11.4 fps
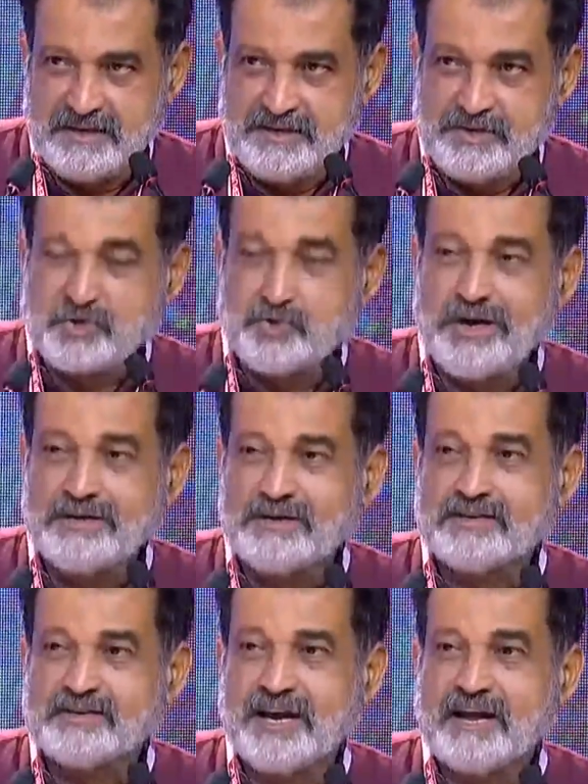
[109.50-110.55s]

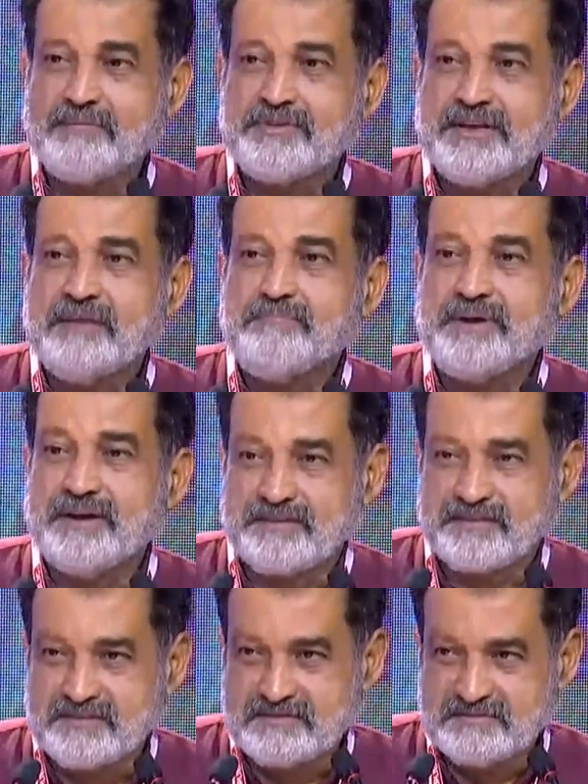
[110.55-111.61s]
200 times
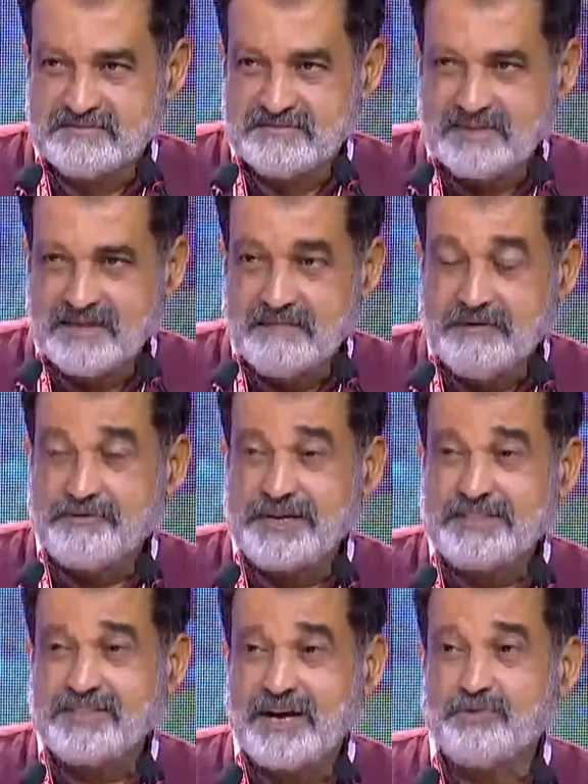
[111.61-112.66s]
EPS,
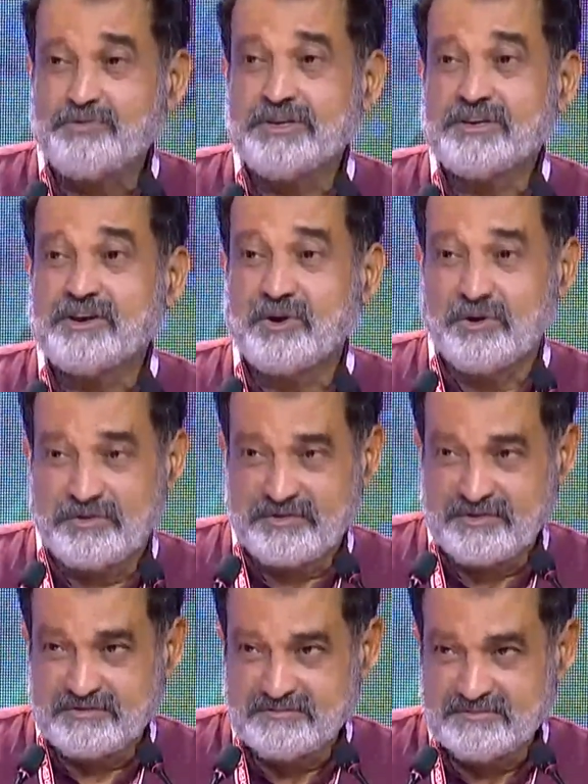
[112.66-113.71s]
50,000
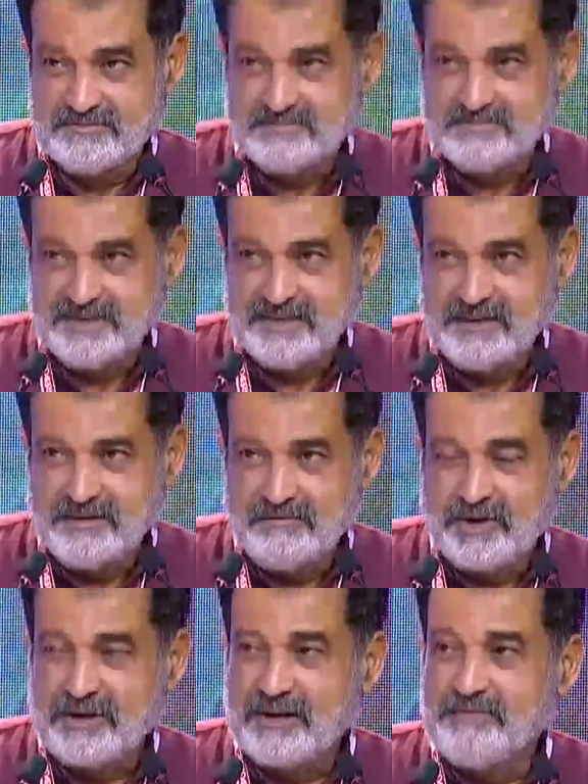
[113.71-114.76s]
crores
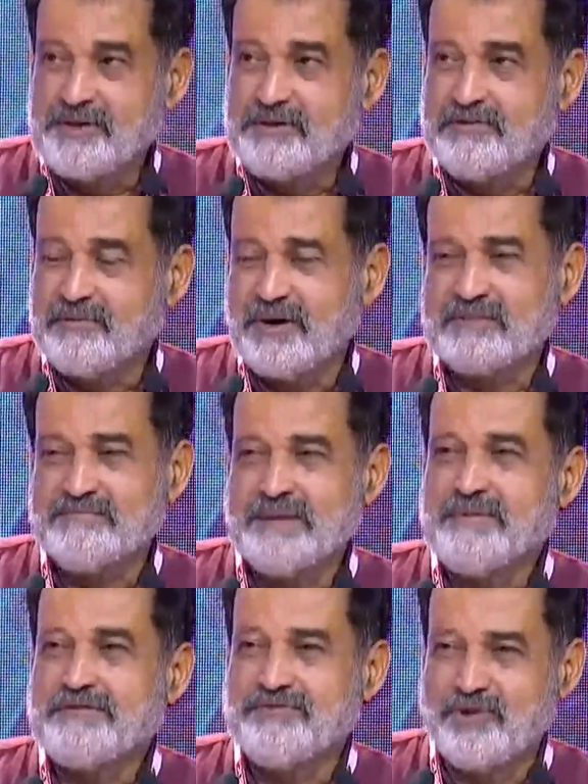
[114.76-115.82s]
for a revenue of about
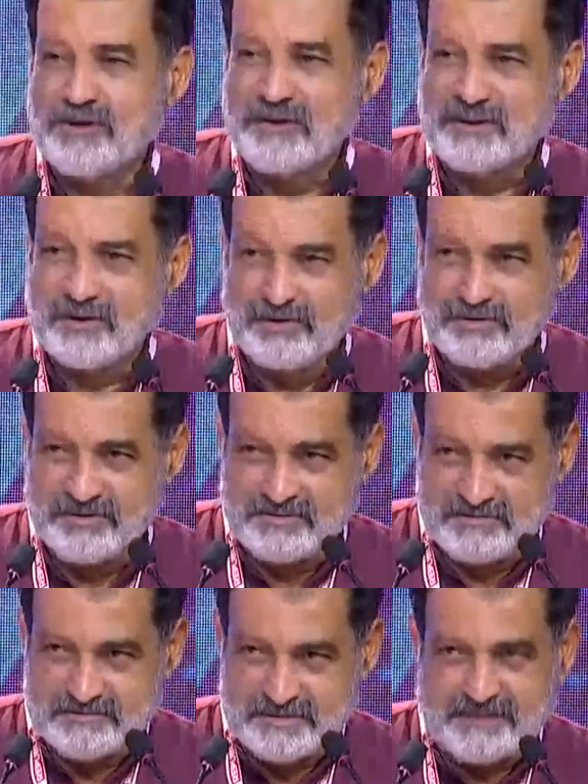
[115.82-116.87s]
maybe 400 crores,
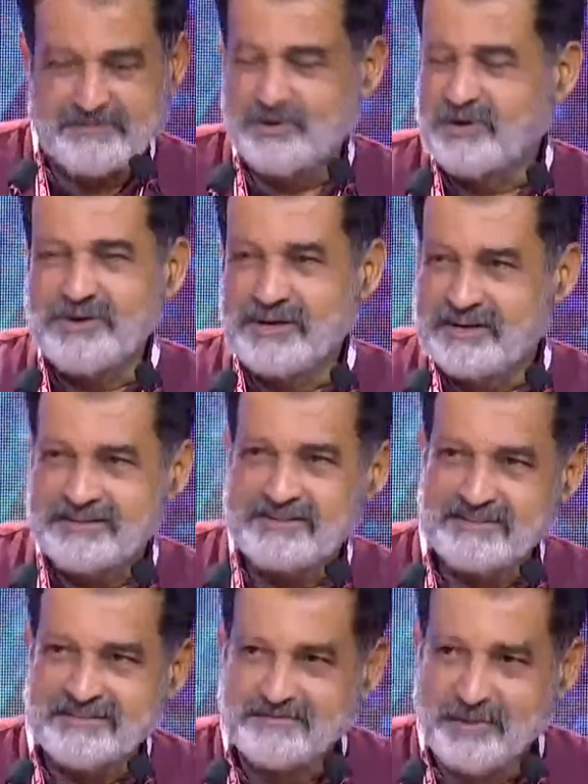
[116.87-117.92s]
as whatever it is,
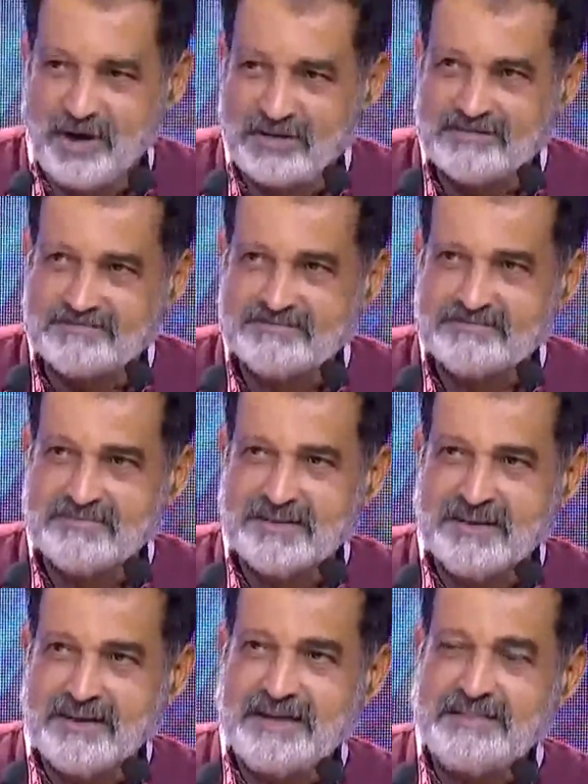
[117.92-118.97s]
small.
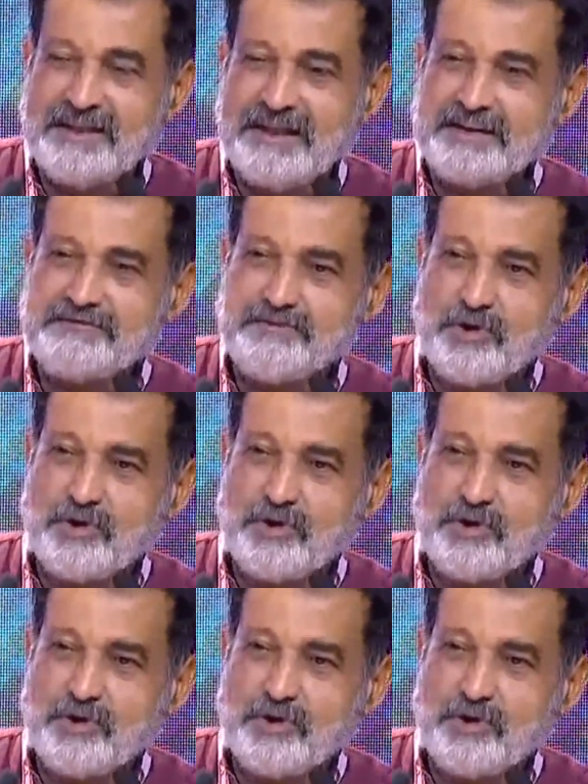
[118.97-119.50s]
And the next 4